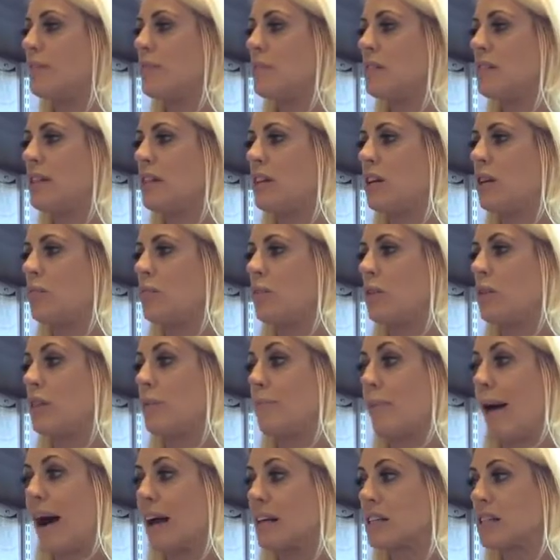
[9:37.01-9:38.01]
deal with
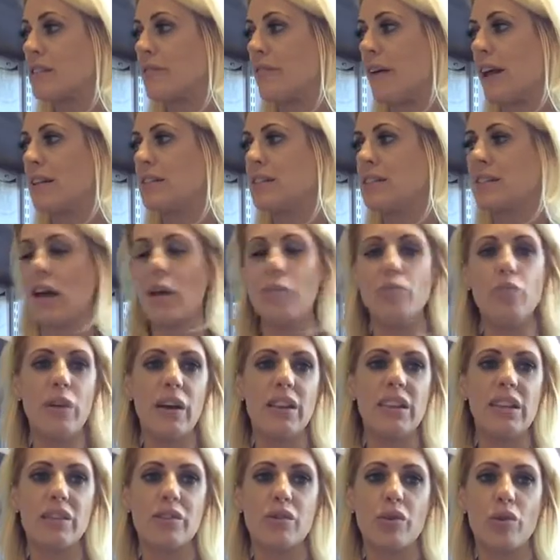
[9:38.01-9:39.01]
the past events and
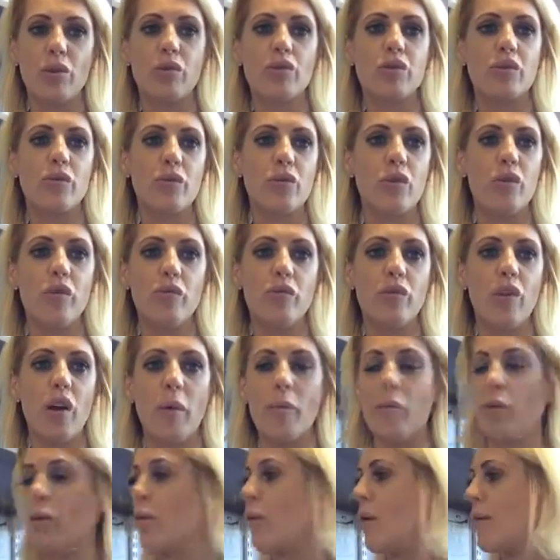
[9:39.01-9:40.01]
where these thoughts have come
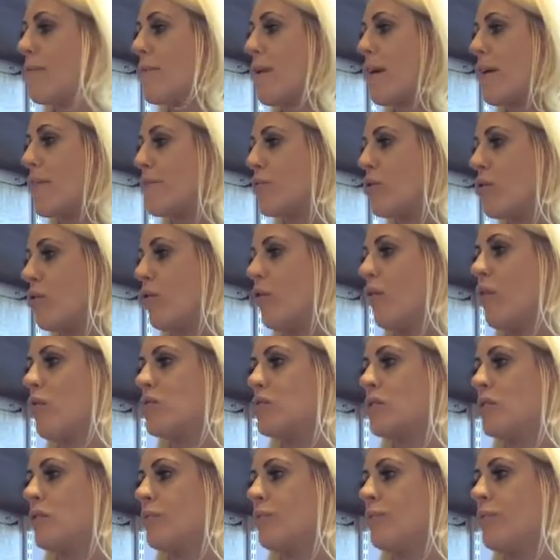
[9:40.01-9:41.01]
from or what may have
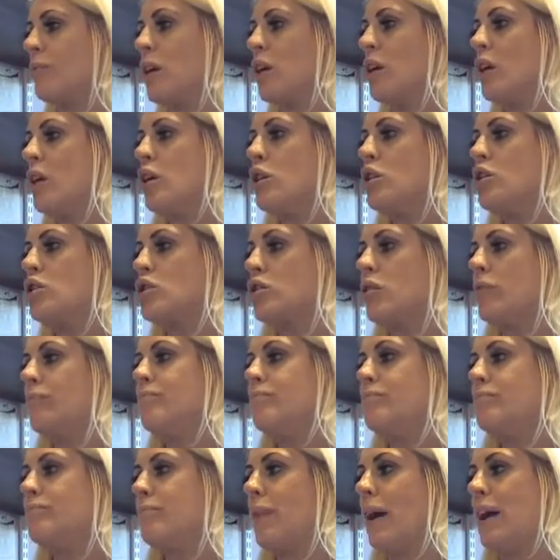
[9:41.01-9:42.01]
caused them.
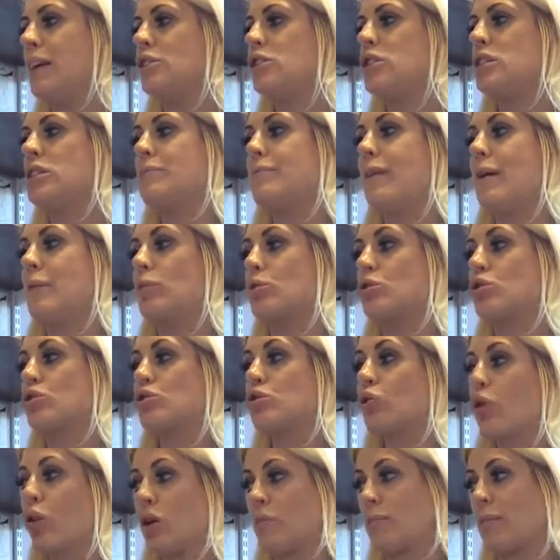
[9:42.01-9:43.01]
Some patients may want to
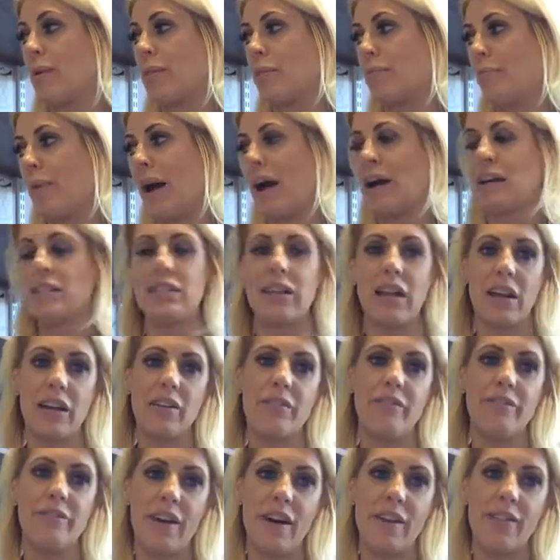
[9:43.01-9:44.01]
talk about the past and
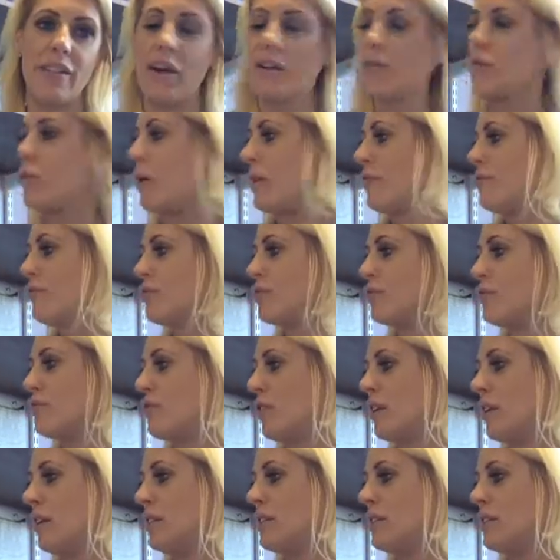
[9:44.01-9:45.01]
can find that quite
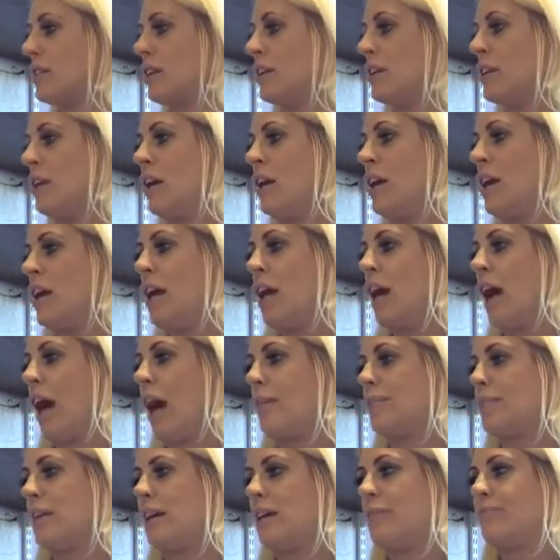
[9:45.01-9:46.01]
frustrating.
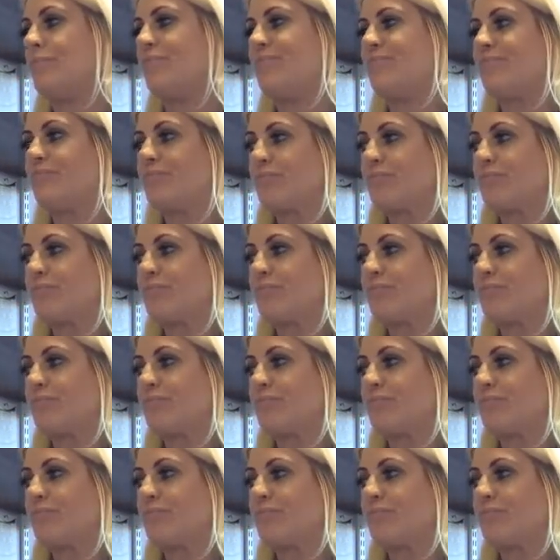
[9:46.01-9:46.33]
I mean,